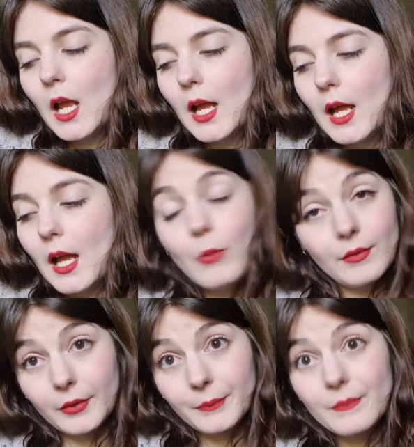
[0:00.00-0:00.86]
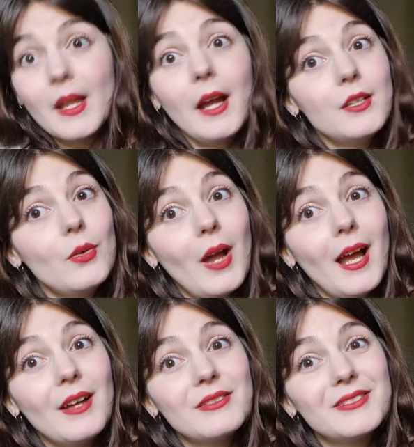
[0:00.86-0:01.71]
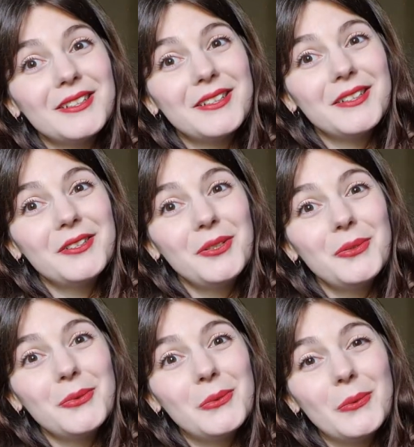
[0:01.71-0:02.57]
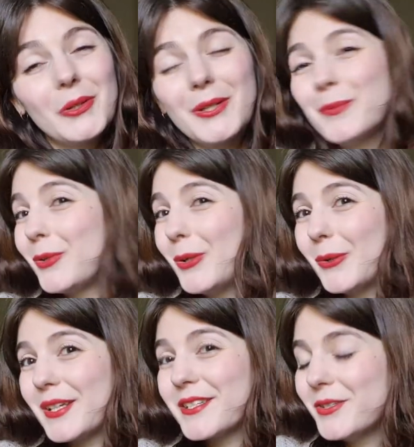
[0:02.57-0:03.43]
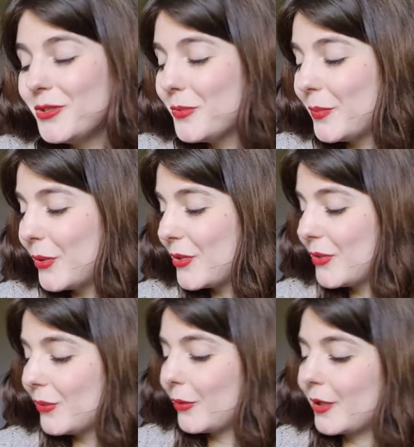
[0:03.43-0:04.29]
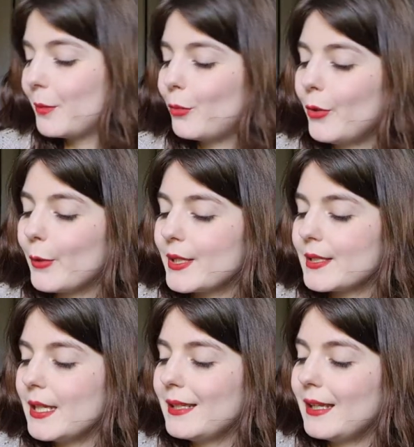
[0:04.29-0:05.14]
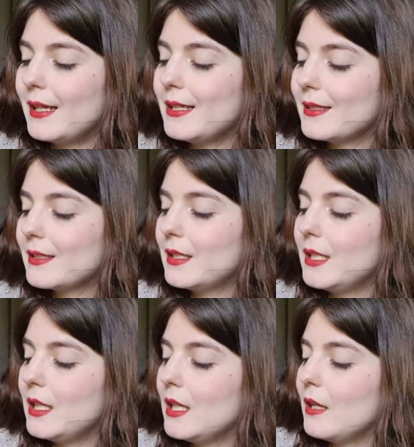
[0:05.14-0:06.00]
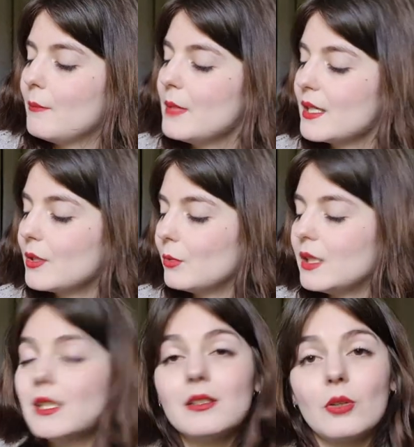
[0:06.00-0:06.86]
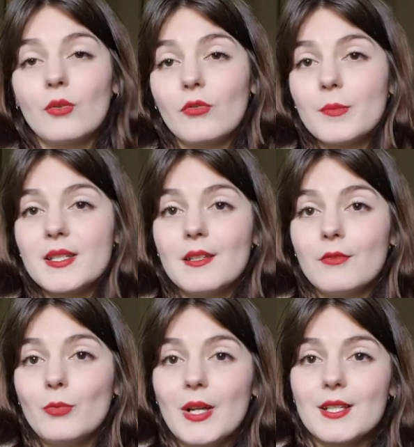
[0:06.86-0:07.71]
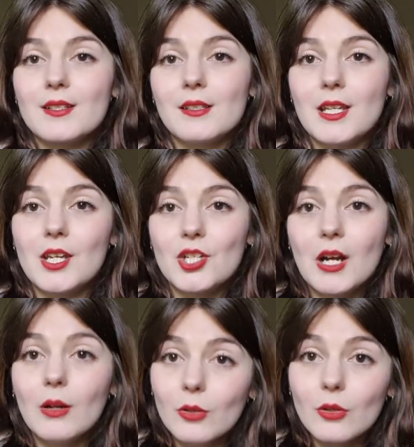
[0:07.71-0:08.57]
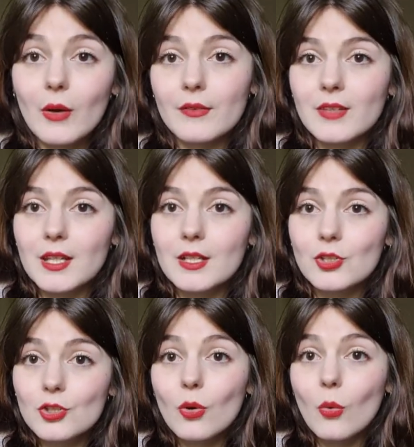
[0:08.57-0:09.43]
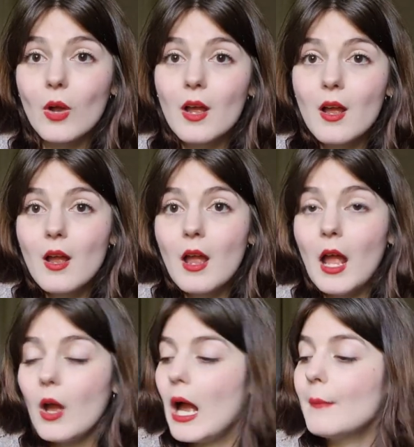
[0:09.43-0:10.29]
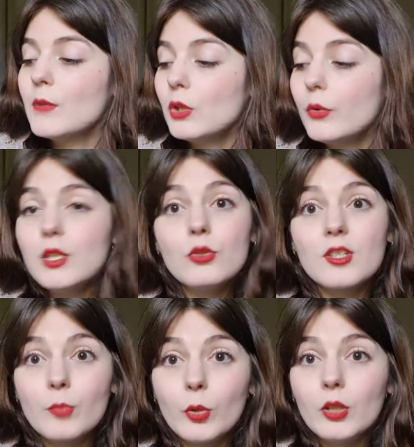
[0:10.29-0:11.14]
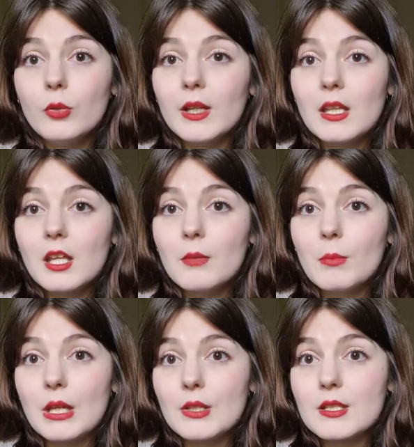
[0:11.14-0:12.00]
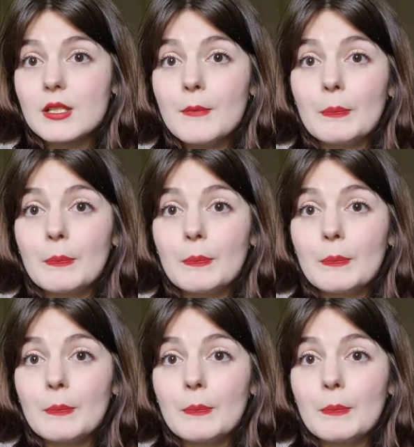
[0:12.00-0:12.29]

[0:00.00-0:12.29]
However, I do have a new work in progress, a new personal work in progress, and that is the mystery knit-along from Stephen West, the Shawlography shawl. I'm not going to spoil you anything because